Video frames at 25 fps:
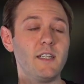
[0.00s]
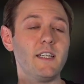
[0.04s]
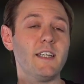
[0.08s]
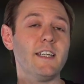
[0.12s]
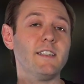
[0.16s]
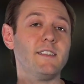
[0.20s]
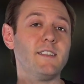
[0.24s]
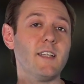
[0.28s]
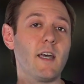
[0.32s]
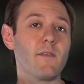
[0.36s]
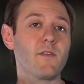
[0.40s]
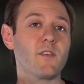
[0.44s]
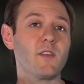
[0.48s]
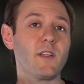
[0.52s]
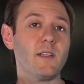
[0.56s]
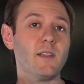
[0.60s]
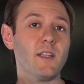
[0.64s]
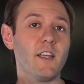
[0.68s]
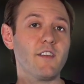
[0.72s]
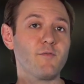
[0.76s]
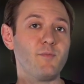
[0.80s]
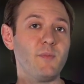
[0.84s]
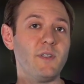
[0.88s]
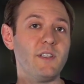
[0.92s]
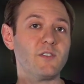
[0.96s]
It definitely
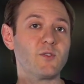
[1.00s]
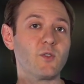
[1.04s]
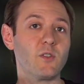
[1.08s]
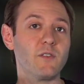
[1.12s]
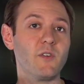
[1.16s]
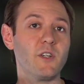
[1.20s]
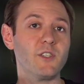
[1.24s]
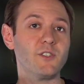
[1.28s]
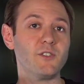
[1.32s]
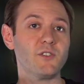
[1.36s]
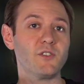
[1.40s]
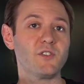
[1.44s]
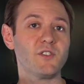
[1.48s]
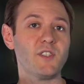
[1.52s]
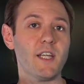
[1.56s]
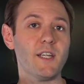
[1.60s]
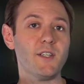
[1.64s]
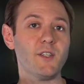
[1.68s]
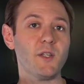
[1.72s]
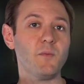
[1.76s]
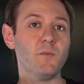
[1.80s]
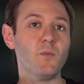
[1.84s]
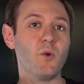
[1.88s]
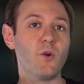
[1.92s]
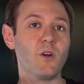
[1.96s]
left me sort of
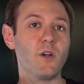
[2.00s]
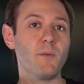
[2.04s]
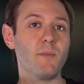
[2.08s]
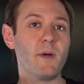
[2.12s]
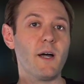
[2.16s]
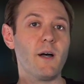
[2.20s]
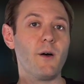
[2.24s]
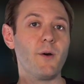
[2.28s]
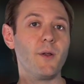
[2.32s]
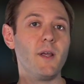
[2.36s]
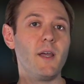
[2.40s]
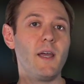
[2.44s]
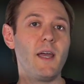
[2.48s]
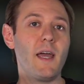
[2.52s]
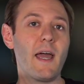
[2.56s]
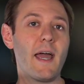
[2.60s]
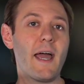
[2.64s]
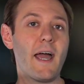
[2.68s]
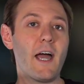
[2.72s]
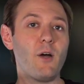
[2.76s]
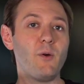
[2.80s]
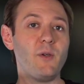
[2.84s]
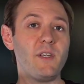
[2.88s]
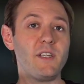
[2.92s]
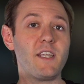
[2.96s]
understanding more about
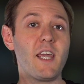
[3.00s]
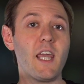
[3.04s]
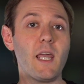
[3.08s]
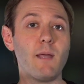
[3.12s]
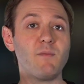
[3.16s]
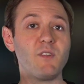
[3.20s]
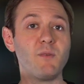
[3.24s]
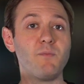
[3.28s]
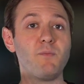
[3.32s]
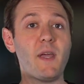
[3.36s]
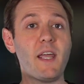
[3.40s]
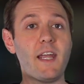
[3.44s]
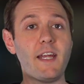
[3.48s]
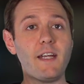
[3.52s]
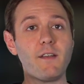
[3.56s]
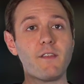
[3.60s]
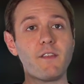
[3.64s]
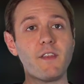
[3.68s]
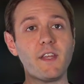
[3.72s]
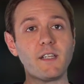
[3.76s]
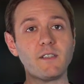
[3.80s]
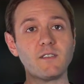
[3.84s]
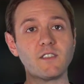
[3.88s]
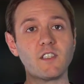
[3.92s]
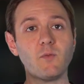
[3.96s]
how he came to paint
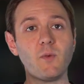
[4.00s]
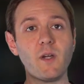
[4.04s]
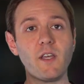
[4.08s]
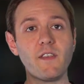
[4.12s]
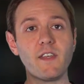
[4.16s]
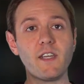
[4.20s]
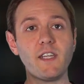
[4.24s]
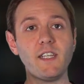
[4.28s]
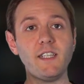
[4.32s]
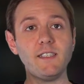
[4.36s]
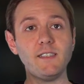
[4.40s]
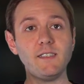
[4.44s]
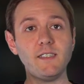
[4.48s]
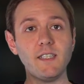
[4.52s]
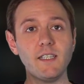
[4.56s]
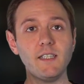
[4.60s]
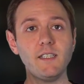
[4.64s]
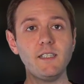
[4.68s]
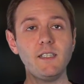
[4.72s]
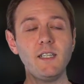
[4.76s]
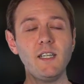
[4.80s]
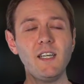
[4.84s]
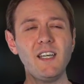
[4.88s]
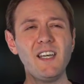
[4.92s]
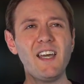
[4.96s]
things the way that he
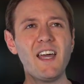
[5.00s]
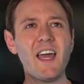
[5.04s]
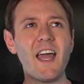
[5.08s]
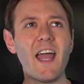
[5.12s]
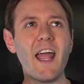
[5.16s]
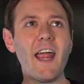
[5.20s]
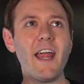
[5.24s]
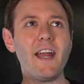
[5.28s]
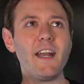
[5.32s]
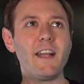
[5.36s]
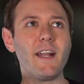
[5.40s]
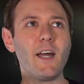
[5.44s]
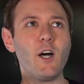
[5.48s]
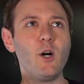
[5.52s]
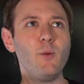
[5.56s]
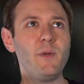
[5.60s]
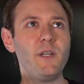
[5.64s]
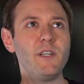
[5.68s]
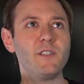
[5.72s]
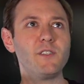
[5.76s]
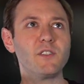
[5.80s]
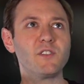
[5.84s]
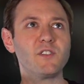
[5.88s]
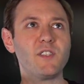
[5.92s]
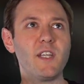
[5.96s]
did. And it helped
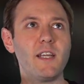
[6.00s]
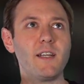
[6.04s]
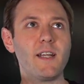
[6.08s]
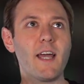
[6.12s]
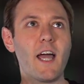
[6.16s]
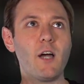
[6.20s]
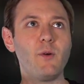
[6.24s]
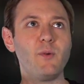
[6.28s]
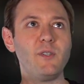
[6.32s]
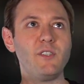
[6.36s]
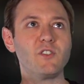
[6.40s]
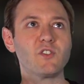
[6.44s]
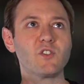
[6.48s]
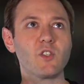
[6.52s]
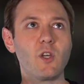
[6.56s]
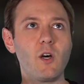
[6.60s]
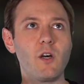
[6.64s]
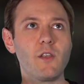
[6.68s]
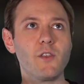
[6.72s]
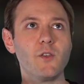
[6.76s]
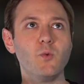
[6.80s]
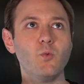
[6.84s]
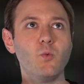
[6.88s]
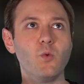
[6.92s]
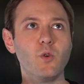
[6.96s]
me understand how he
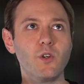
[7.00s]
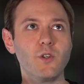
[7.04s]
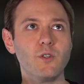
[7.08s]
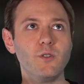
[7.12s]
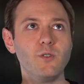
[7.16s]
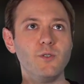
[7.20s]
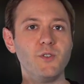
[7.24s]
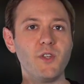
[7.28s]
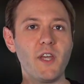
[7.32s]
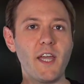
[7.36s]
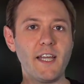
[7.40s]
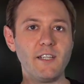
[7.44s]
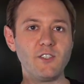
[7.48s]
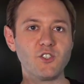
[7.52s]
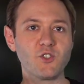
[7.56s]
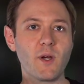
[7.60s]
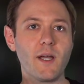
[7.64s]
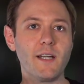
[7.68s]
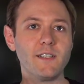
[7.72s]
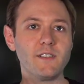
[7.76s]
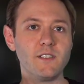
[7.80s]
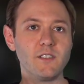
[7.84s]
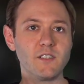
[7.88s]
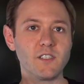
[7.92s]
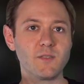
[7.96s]
saw the world and
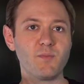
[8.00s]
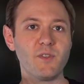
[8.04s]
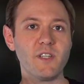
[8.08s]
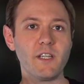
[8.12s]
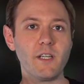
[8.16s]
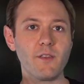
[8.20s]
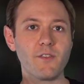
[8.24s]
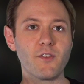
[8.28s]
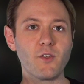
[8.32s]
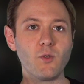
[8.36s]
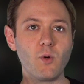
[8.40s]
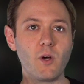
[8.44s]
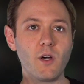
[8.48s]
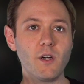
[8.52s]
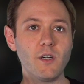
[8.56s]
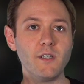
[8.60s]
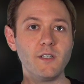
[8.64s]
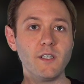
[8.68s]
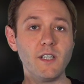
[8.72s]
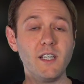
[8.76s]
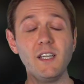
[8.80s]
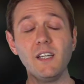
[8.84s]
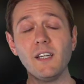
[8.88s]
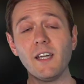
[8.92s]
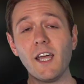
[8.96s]
tried to display it through
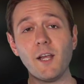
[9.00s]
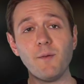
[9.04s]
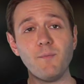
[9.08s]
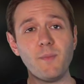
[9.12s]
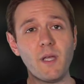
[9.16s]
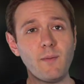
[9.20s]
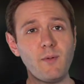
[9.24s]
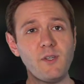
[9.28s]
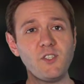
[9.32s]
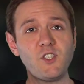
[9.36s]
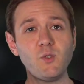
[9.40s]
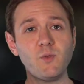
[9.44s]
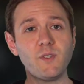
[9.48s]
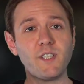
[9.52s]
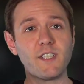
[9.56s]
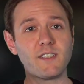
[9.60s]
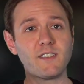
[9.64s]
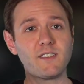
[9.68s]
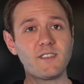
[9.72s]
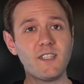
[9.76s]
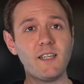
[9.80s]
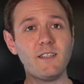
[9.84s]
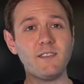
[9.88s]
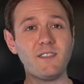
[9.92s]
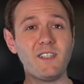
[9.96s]
art. And maybe to an
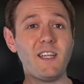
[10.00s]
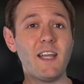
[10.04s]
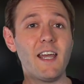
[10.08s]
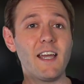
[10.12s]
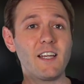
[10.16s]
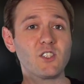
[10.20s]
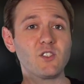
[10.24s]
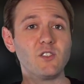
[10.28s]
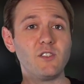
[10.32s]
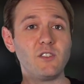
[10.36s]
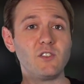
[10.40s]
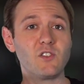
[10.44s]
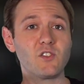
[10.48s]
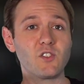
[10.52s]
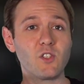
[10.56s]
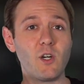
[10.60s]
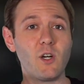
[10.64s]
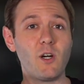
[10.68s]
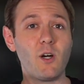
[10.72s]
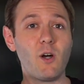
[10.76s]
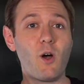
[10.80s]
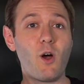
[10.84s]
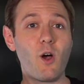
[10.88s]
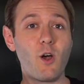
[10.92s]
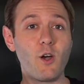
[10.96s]
extent, he actually
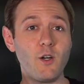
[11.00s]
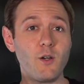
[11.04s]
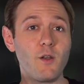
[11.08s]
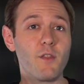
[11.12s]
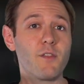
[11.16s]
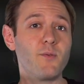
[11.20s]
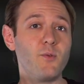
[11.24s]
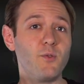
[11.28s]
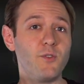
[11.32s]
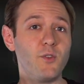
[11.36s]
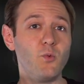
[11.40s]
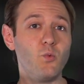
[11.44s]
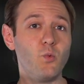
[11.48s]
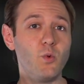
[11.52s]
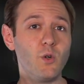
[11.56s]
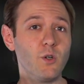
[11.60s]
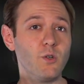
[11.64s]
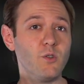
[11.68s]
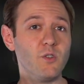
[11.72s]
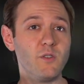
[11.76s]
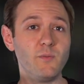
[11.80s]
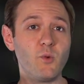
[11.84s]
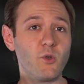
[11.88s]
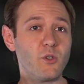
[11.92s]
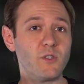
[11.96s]
saw art through the
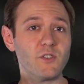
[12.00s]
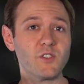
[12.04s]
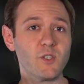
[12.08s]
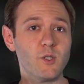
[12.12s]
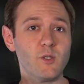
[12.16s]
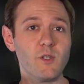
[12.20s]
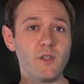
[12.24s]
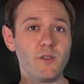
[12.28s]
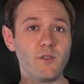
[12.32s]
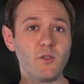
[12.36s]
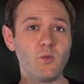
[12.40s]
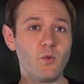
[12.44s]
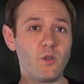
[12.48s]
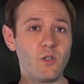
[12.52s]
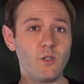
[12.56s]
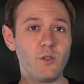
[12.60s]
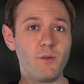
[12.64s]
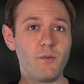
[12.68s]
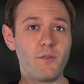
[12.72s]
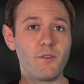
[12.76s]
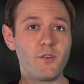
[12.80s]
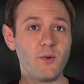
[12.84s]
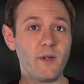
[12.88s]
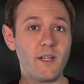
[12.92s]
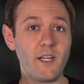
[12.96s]
world more so than the
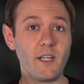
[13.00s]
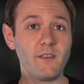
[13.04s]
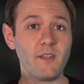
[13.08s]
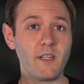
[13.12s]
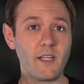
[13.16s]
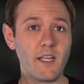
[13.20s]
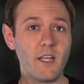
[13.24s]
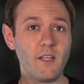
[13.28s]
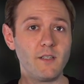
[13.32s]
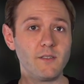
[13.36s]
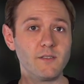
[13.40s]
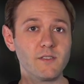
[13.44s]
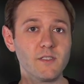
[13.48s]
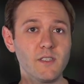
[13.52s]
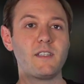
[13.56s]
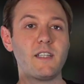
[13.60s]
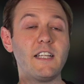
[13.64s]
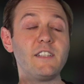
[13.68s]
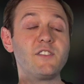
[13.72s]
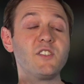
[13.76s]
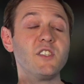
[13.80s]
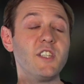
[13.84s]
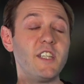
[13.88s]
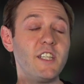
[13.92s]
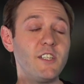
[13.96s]
world through anything else.
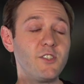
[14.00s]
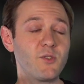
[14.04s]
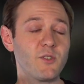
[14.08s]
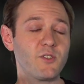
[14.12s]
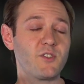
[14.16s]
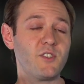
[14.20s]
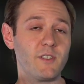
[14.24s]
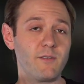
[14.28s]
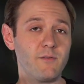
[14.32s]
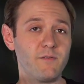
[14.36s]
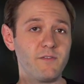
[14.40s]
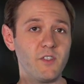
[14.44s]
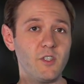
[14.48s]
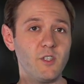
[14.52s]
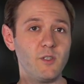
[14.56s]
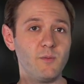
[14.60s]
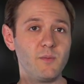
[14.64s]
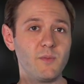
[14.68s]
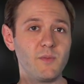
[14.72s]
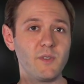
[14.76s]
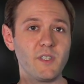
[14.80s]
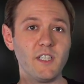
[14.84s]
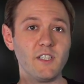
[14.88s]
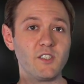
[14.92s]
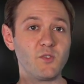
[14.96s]
It's an interesting
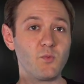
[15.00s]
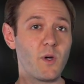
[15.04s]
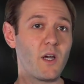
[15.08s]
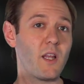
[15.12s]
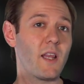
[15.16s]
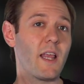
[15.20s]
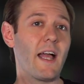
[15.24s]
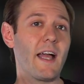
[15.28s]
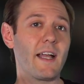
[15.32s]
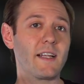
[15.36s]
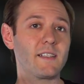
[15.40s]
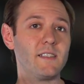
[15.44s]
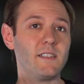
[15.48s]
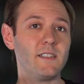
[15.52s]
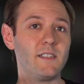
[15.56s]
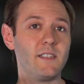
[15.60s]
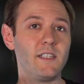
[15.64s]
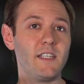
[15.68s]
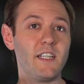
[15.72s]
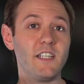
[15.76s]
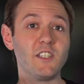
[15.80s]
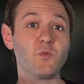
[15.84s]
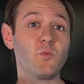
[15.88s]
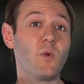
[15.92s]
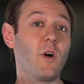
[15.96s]
film. It's well
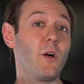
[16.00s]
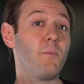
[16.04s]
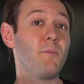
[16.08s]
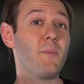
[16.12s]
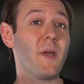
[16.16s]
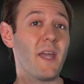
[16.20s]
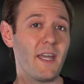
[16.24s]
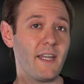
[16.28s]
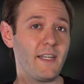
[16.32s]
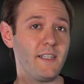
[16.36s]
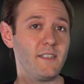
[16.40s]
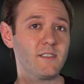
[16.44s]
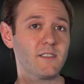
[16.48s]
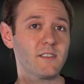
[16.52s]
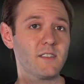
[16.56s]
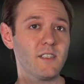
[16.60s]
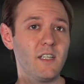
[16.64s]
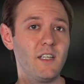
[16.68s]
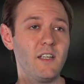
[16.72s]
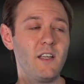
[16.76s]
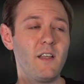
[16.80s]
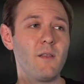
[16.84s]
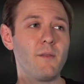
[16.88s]
acted. It's well paced.